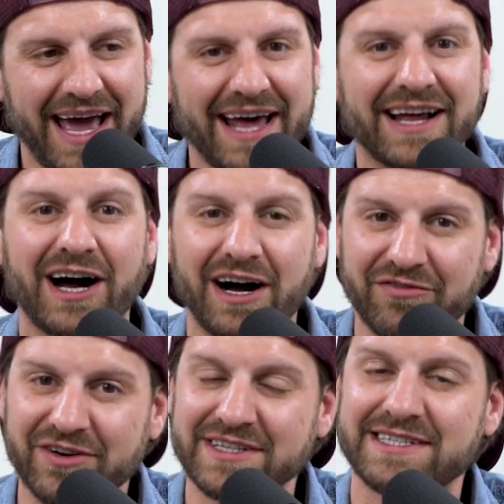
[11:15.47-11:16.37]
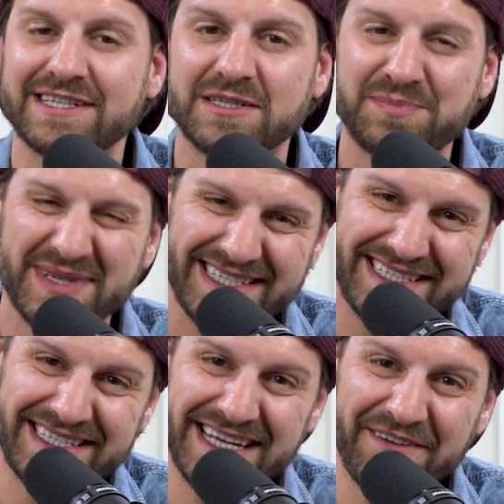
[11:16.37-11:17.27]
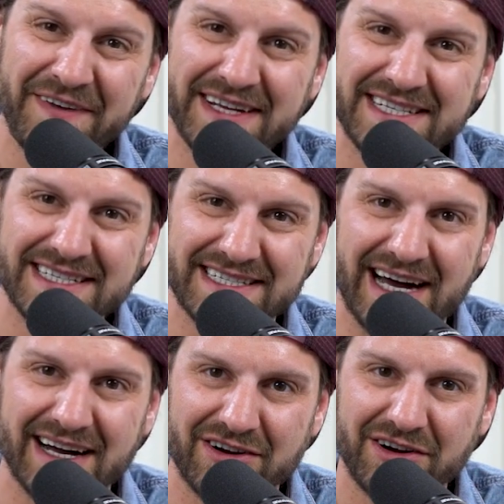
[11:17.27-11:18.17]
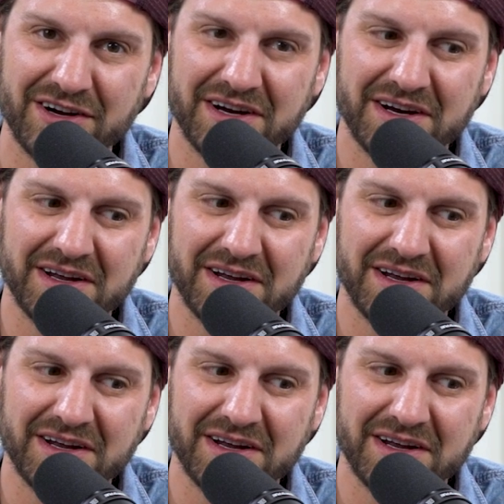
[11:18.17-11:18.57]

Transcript: at a conference that's specific to soccer,